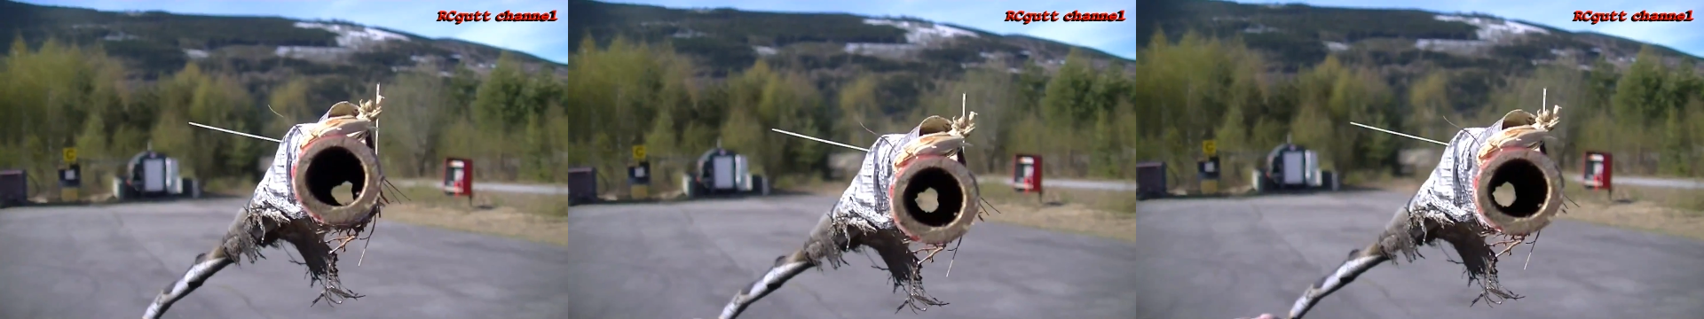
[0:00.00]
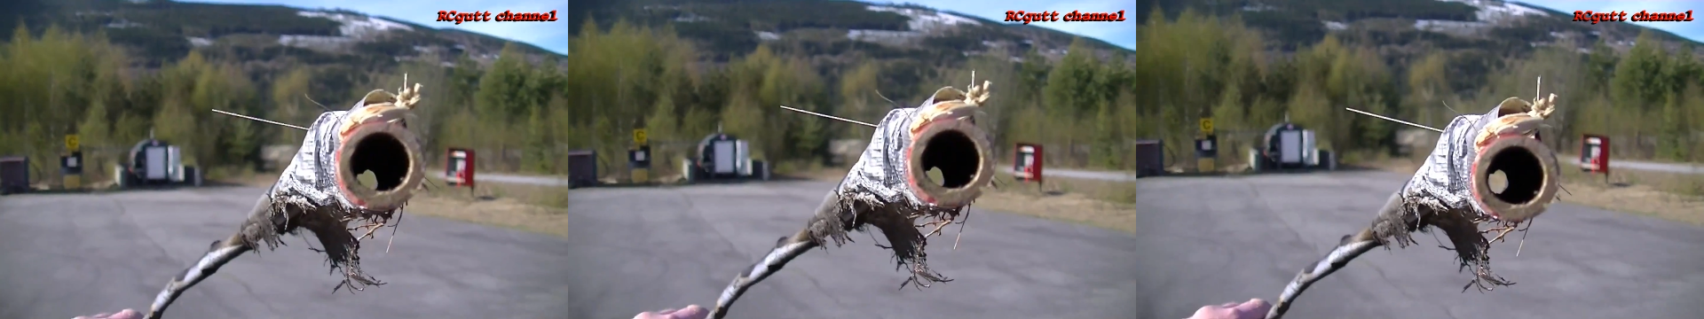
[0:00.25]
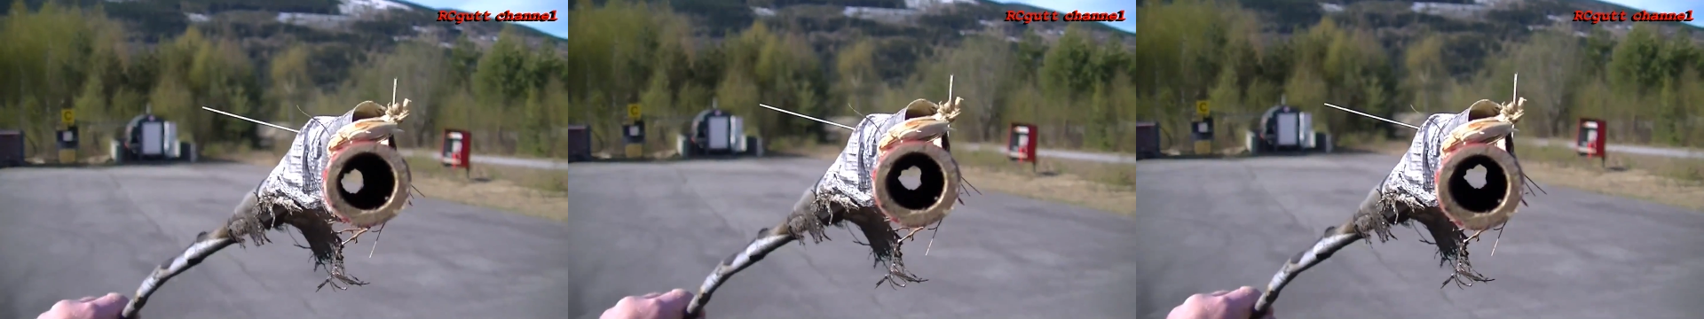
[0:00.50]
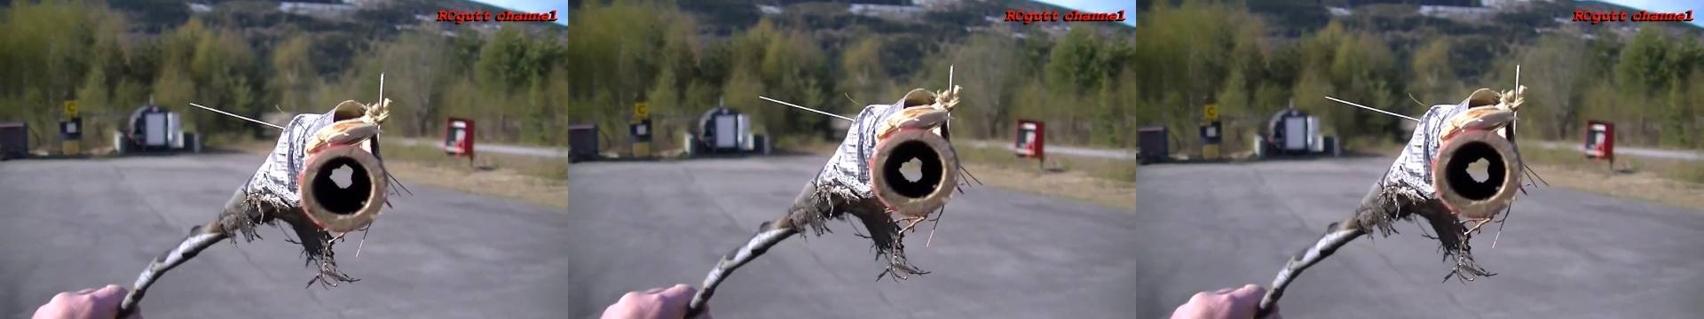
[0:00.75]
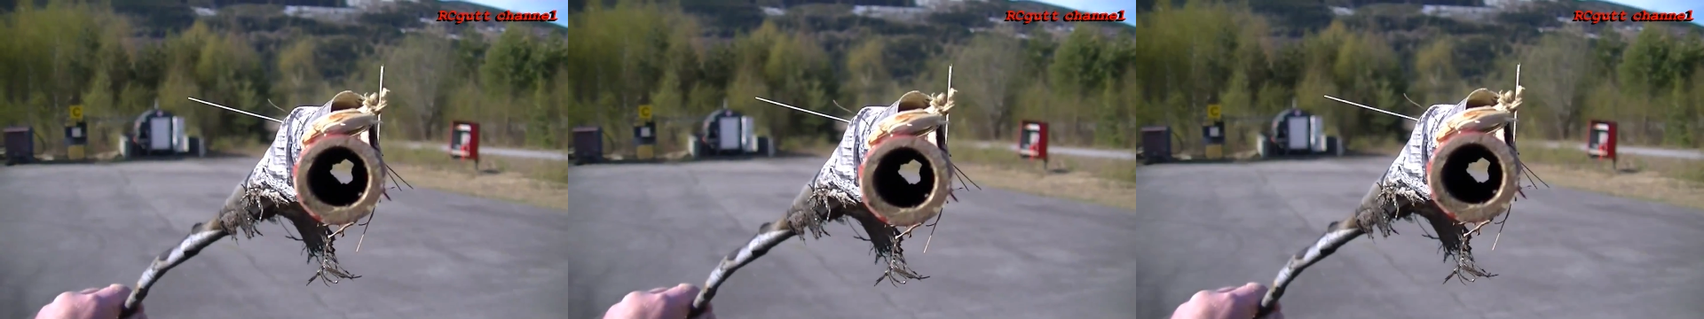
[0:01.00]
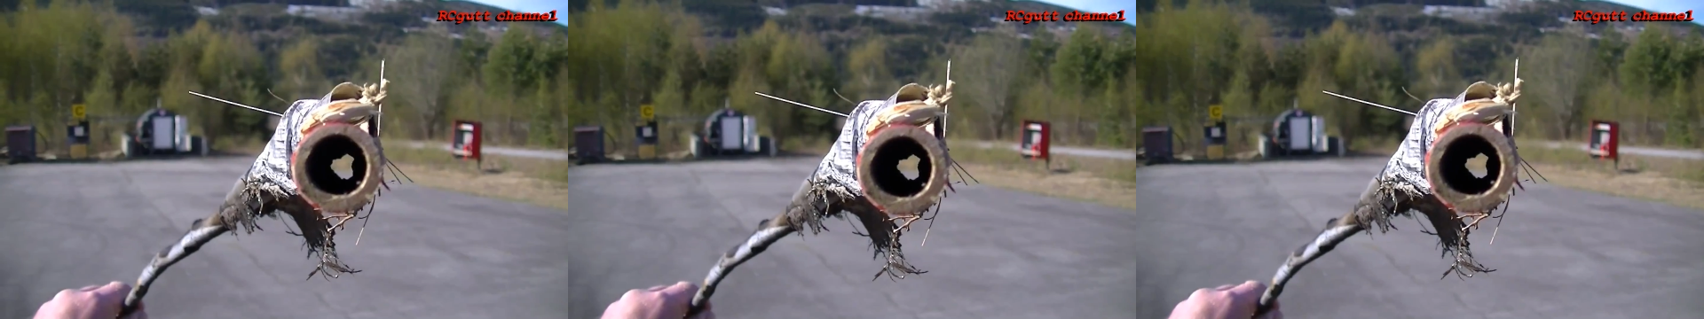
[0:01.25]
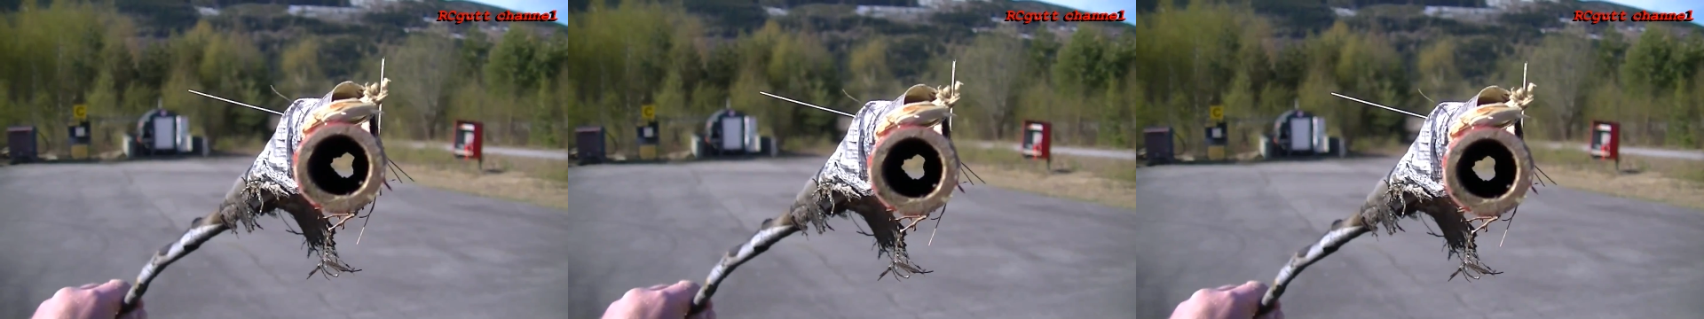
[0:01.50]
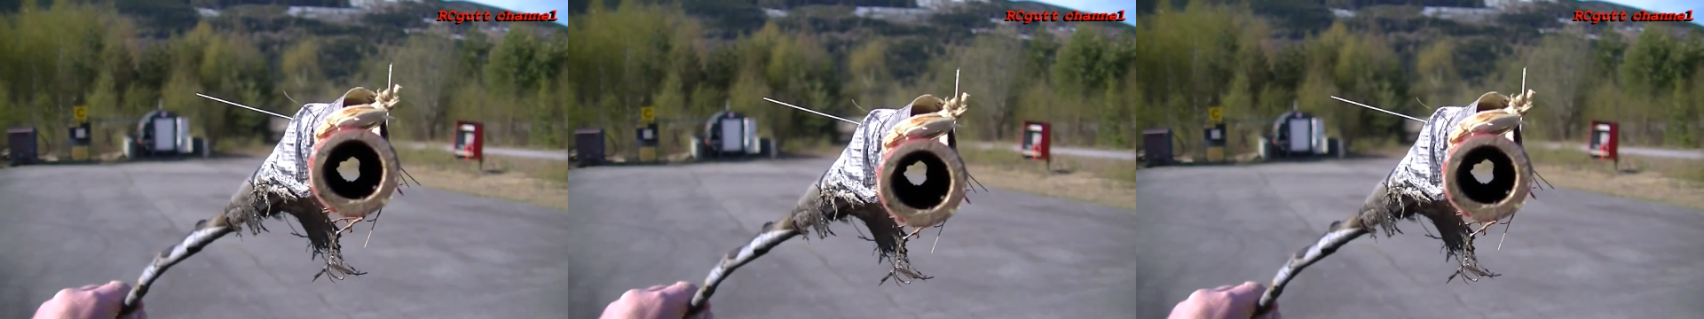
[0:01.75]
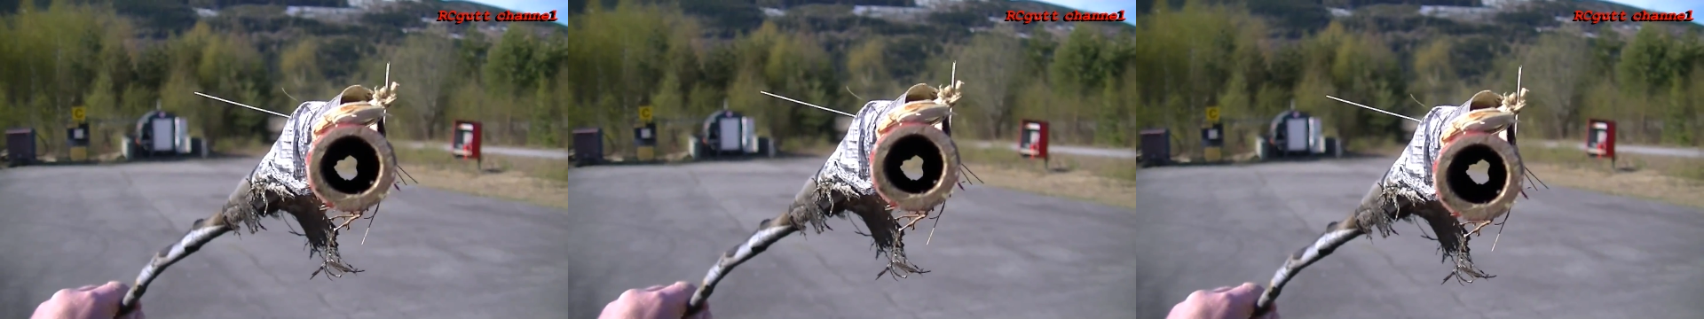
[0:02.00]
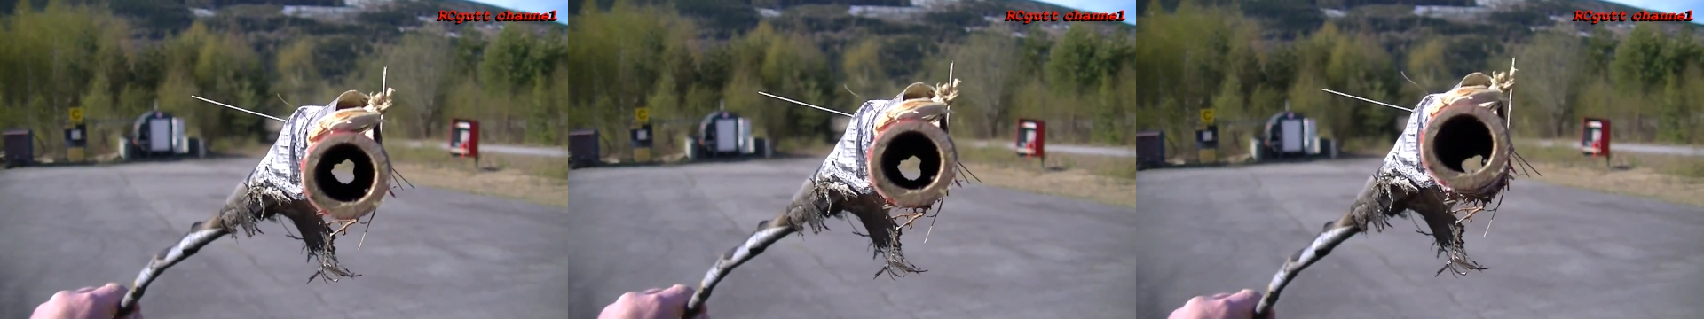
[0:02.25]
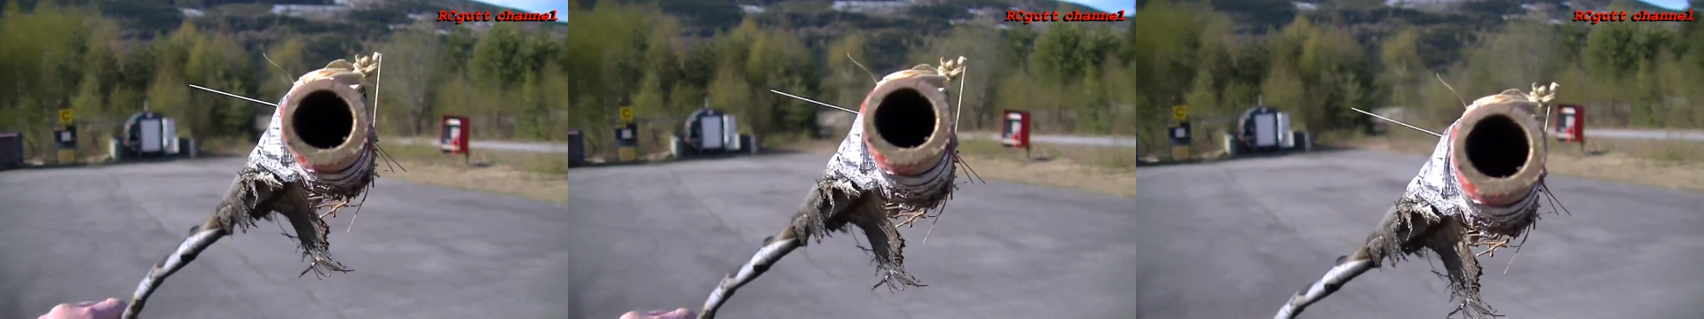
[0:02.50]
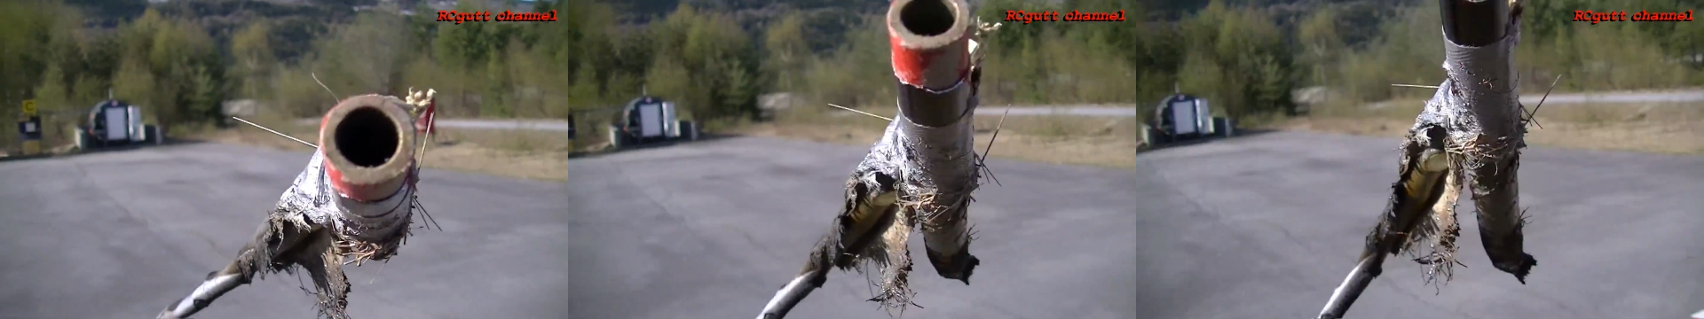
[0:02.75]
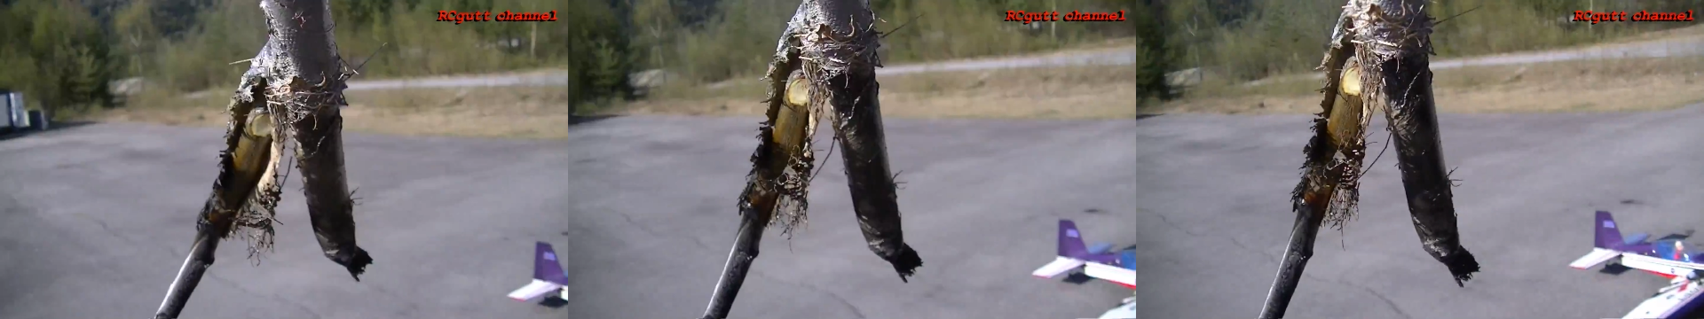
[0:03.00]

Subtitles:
(no speaker visible)